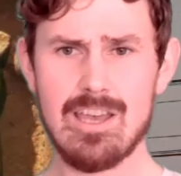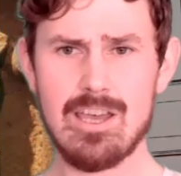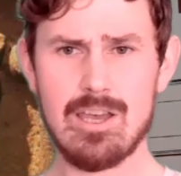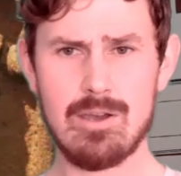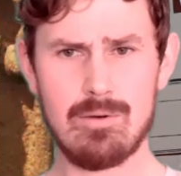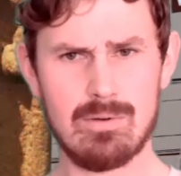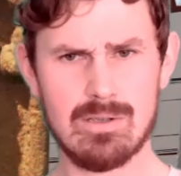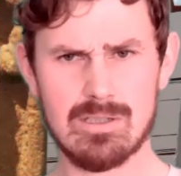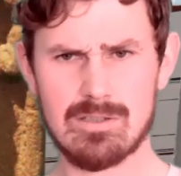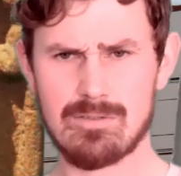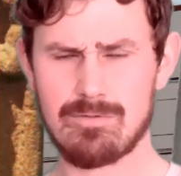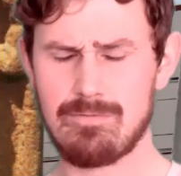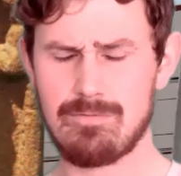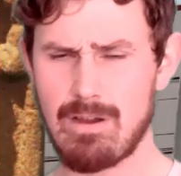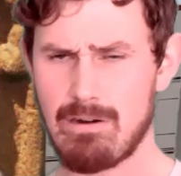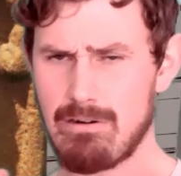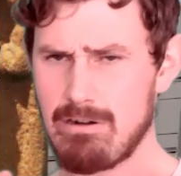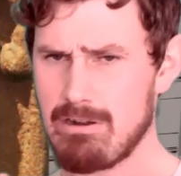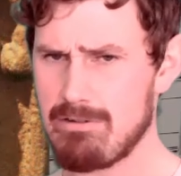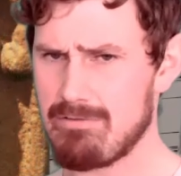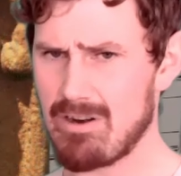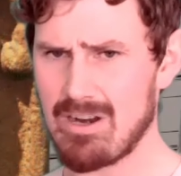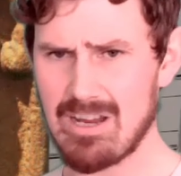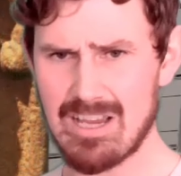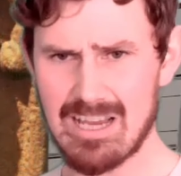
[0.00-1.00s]
who is
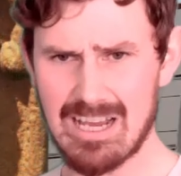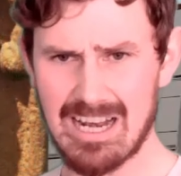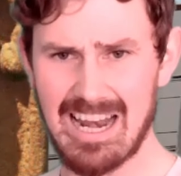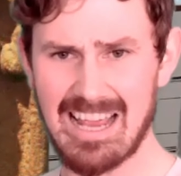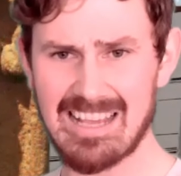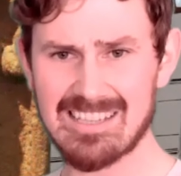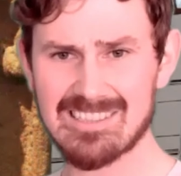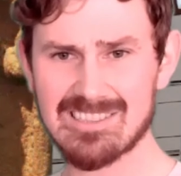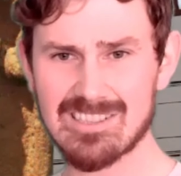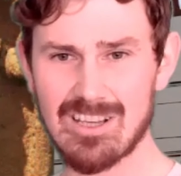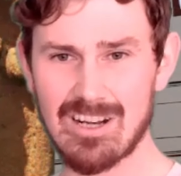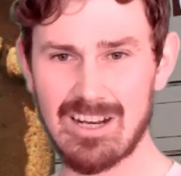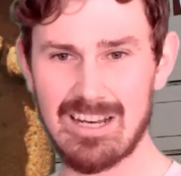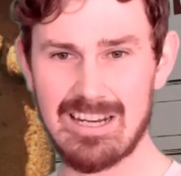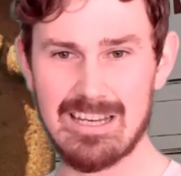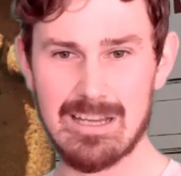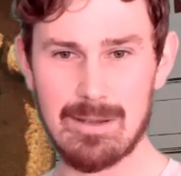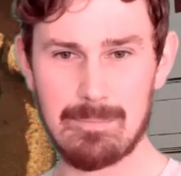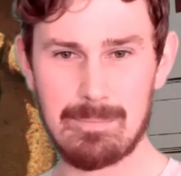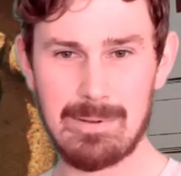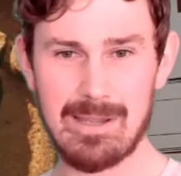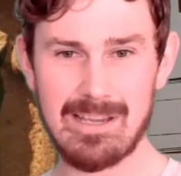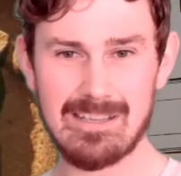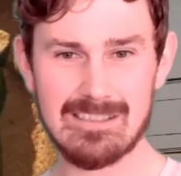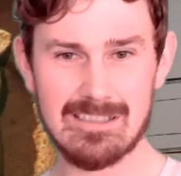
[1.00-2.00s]
very, very classical in
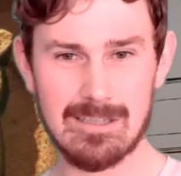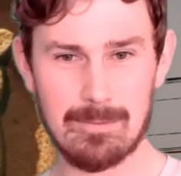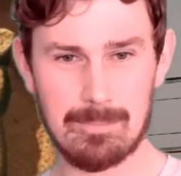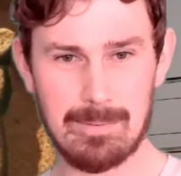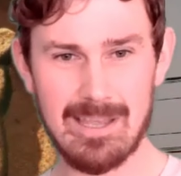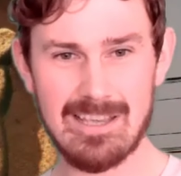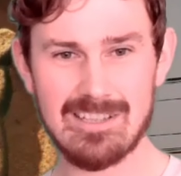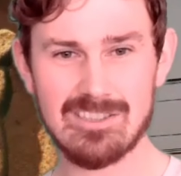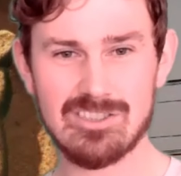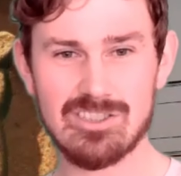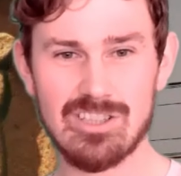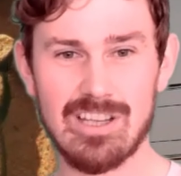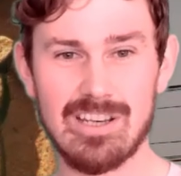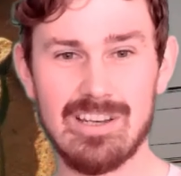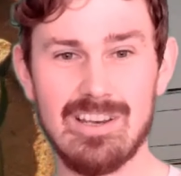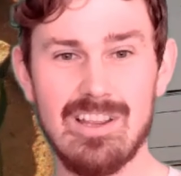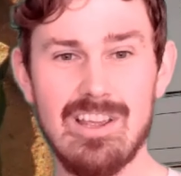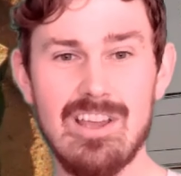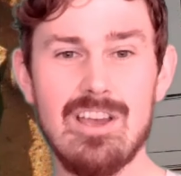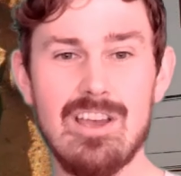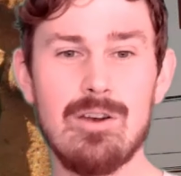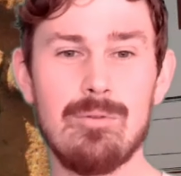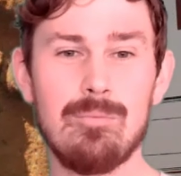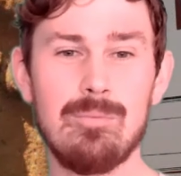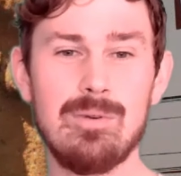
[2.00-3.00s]
her depiction,
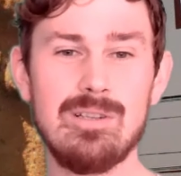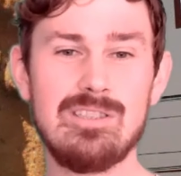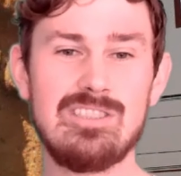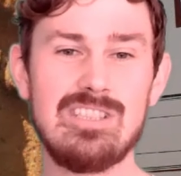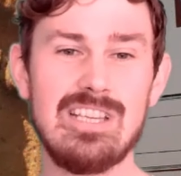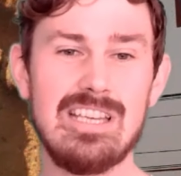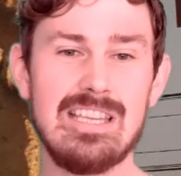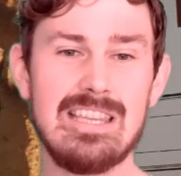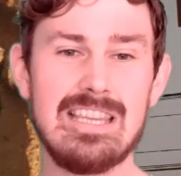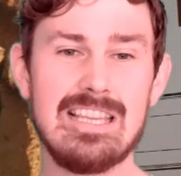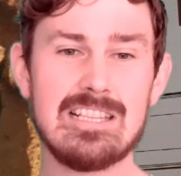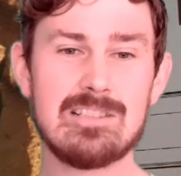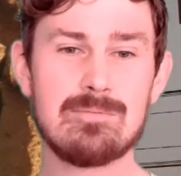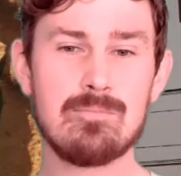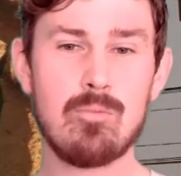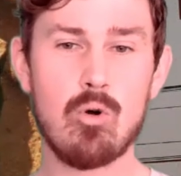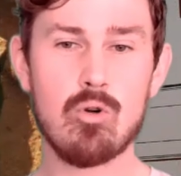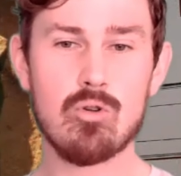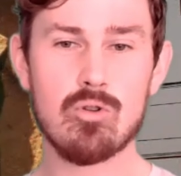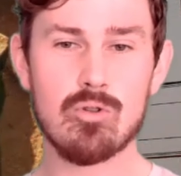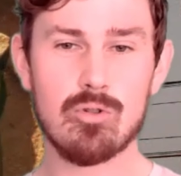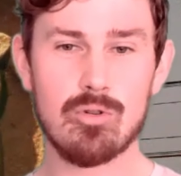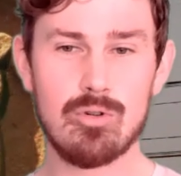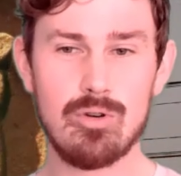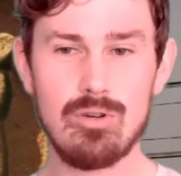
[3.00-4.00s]
we see these
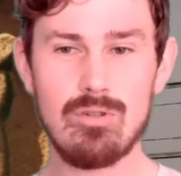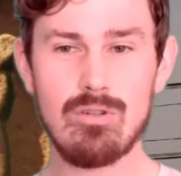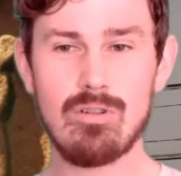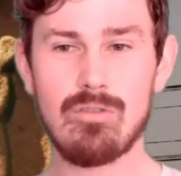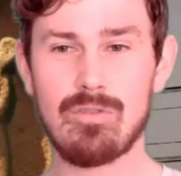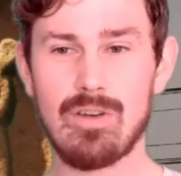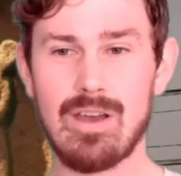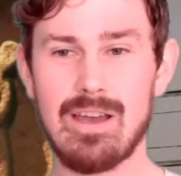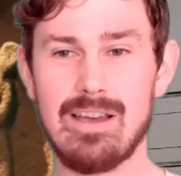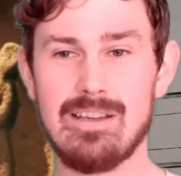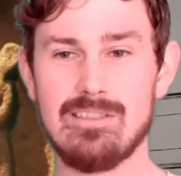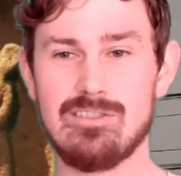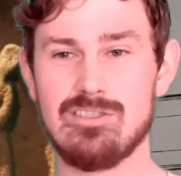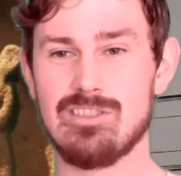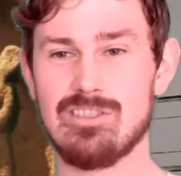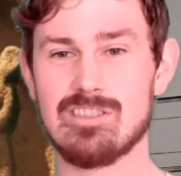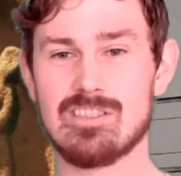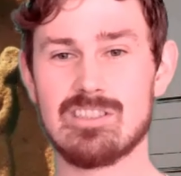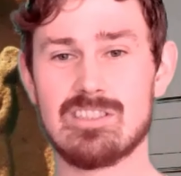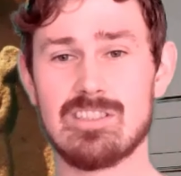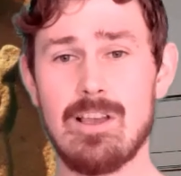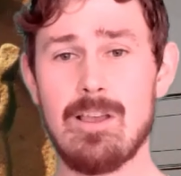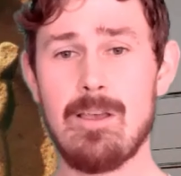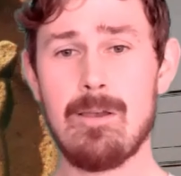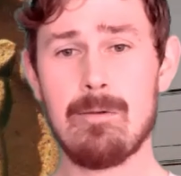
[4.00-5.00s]
more crude
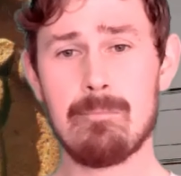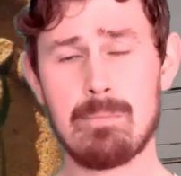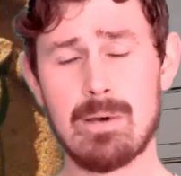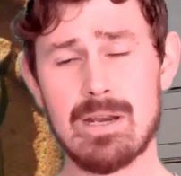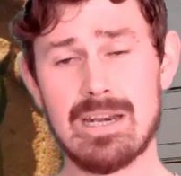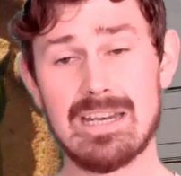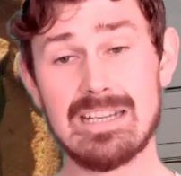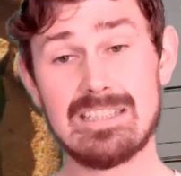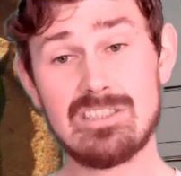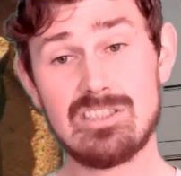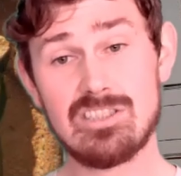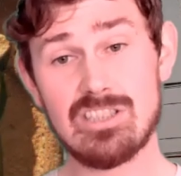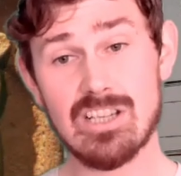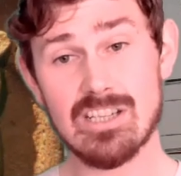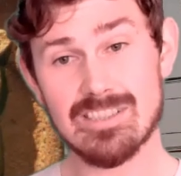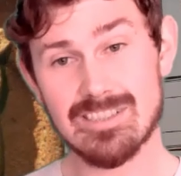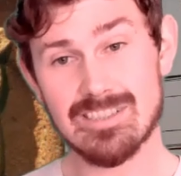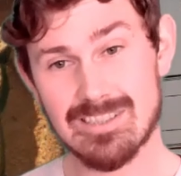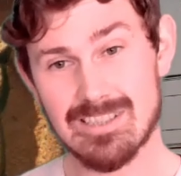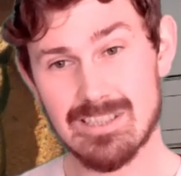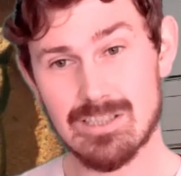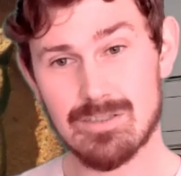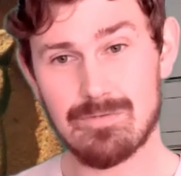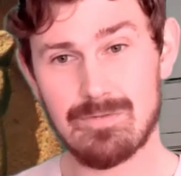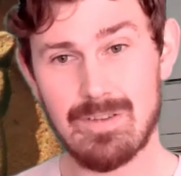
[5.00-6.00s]
versions, but are
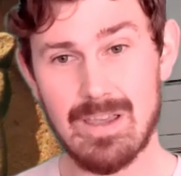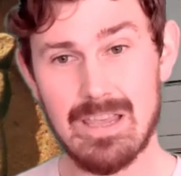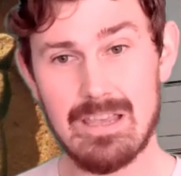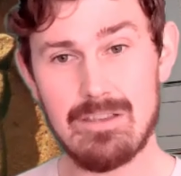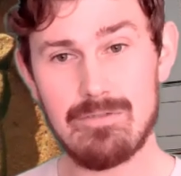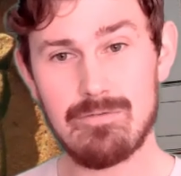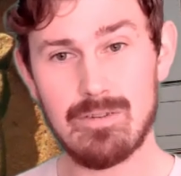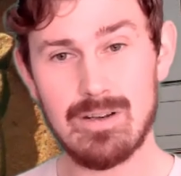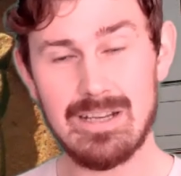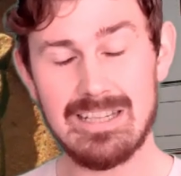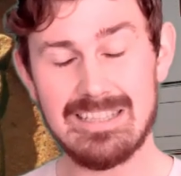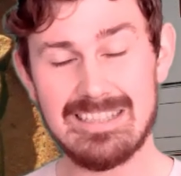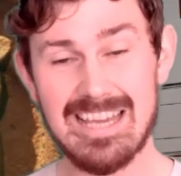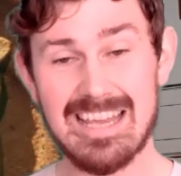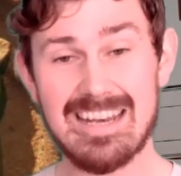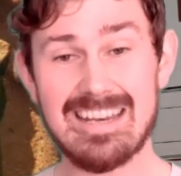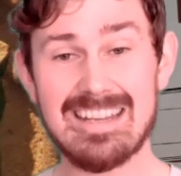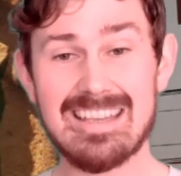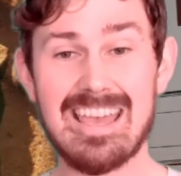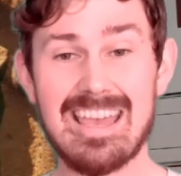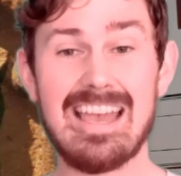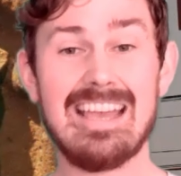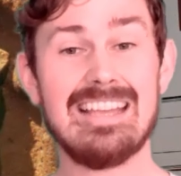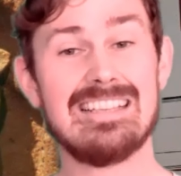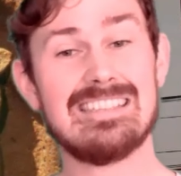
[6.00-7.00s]
just as faithfully
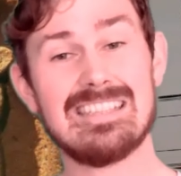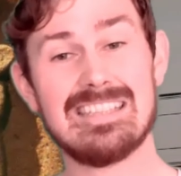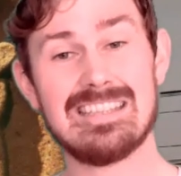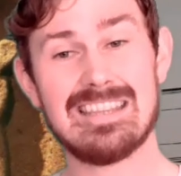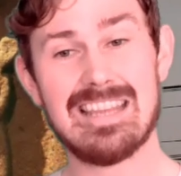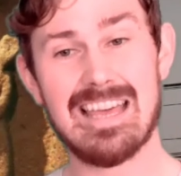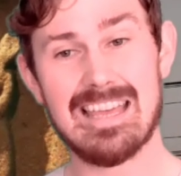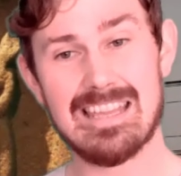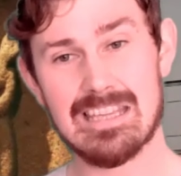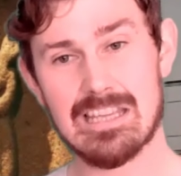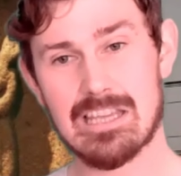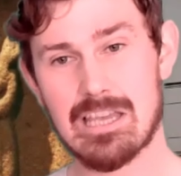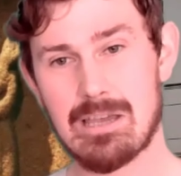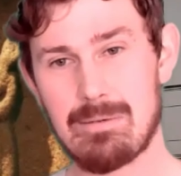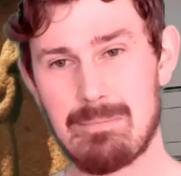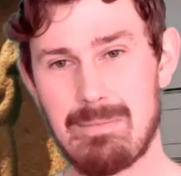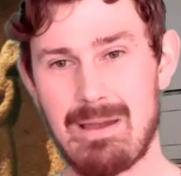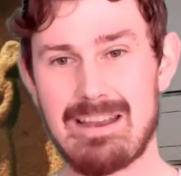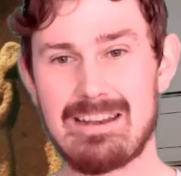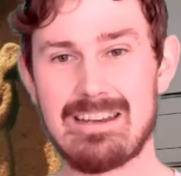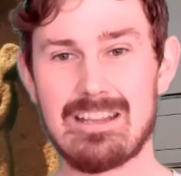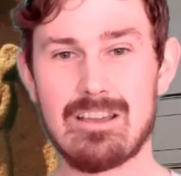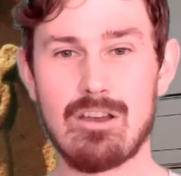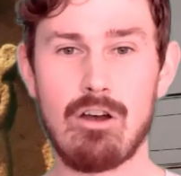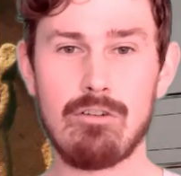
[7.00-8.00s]
dedicated than the
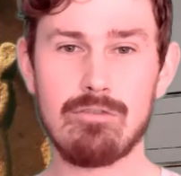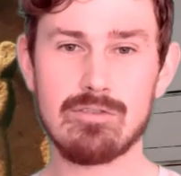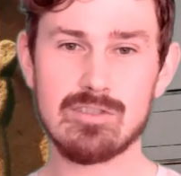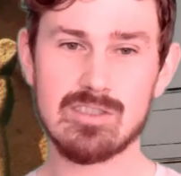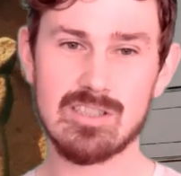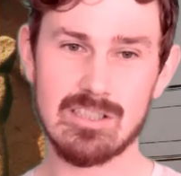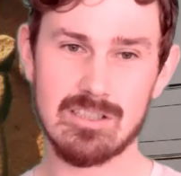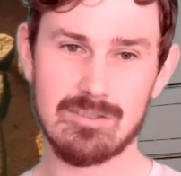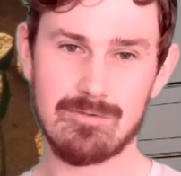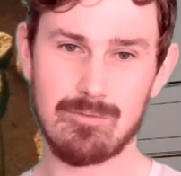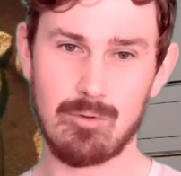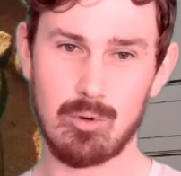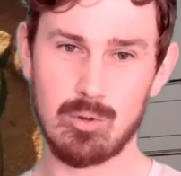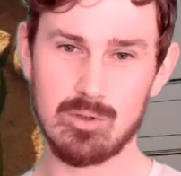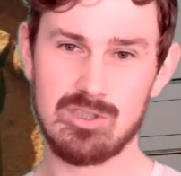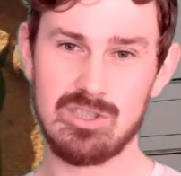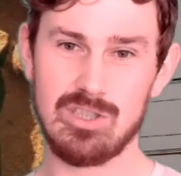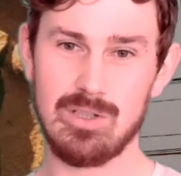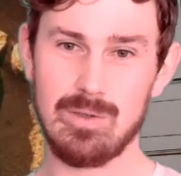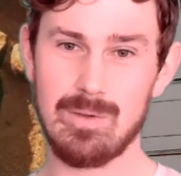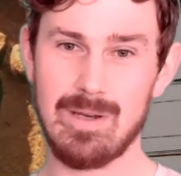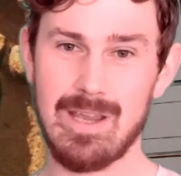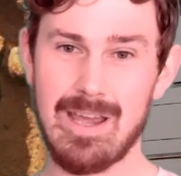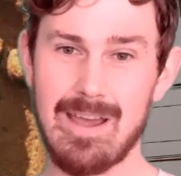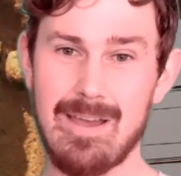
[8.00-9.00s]
commanding officer's
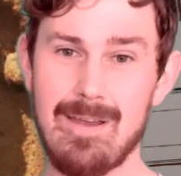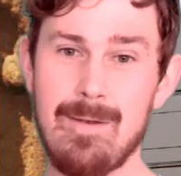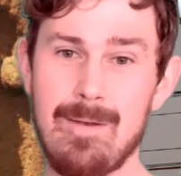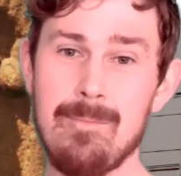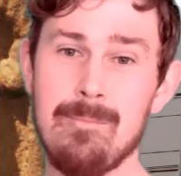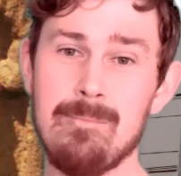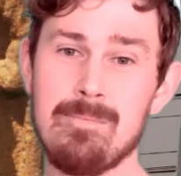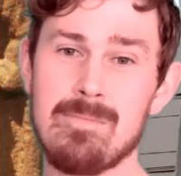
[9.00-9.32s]
Fortuna.